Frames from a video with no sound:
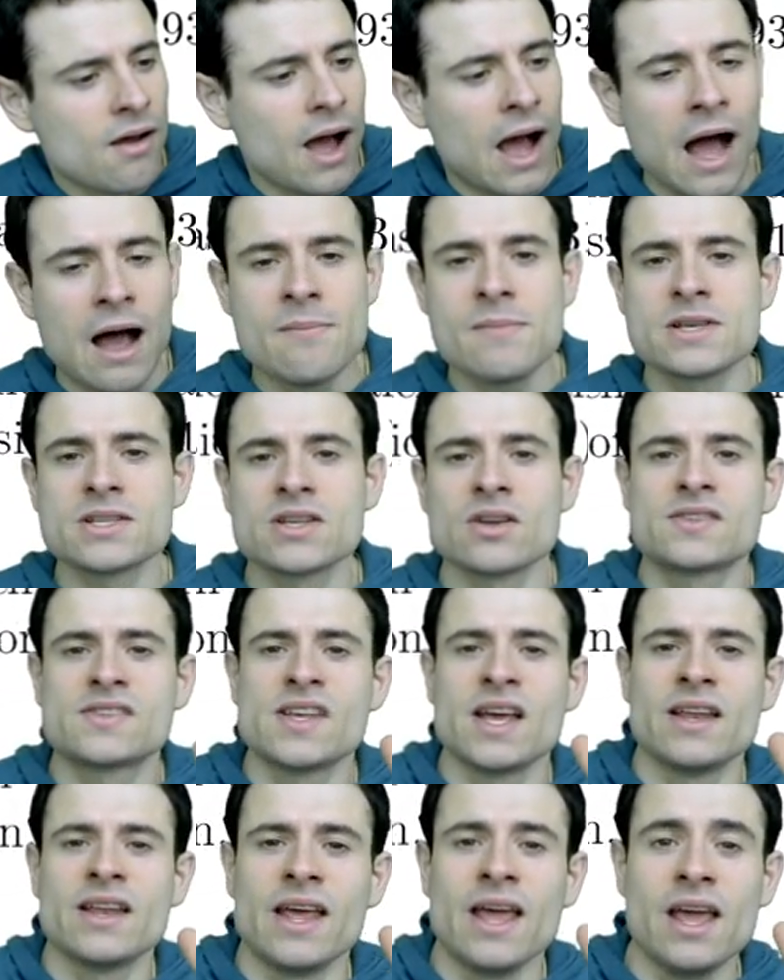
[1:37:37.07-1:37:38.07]
Amazon
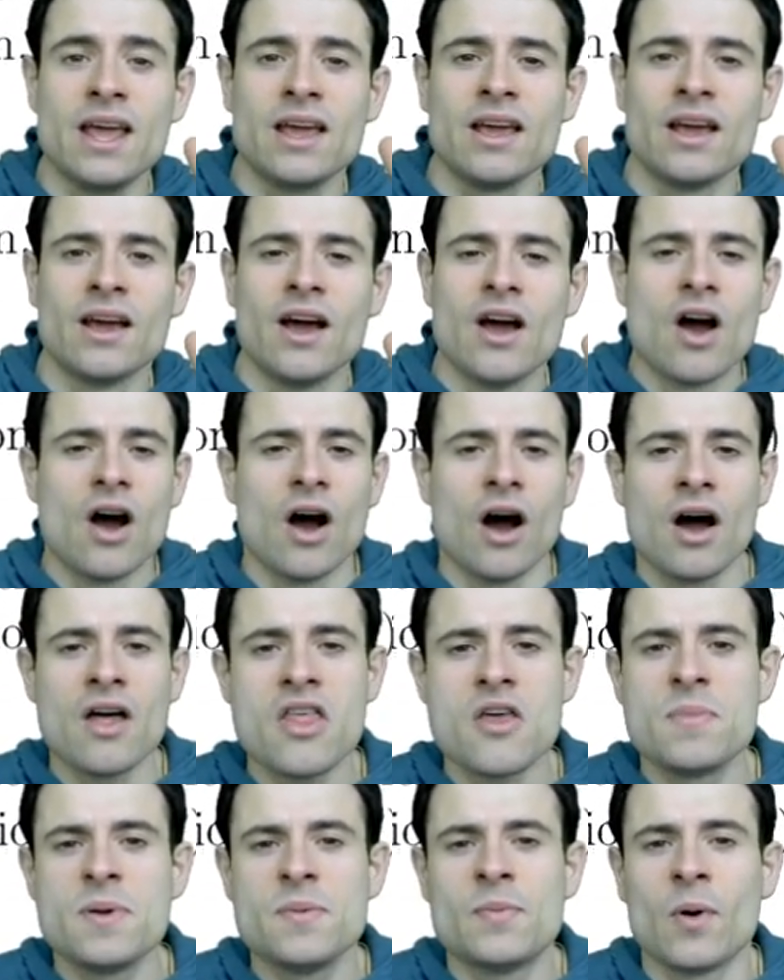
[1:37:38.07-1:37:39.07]
said, hey, other
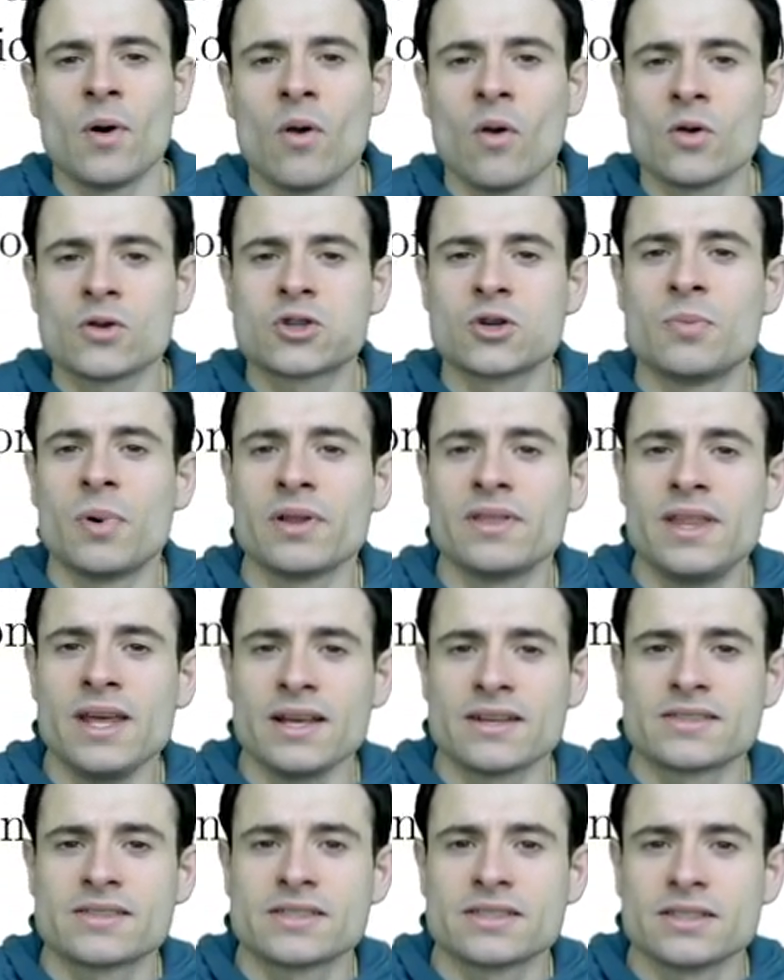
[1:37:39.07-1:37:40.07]
people also bought
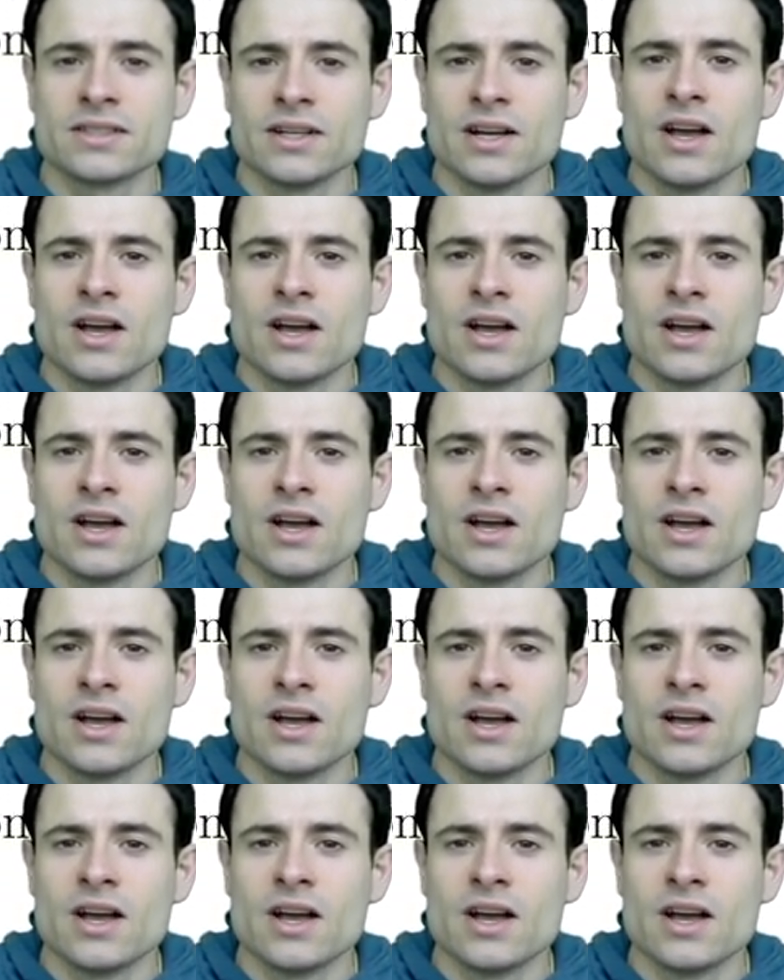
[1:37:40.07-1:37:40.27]
this.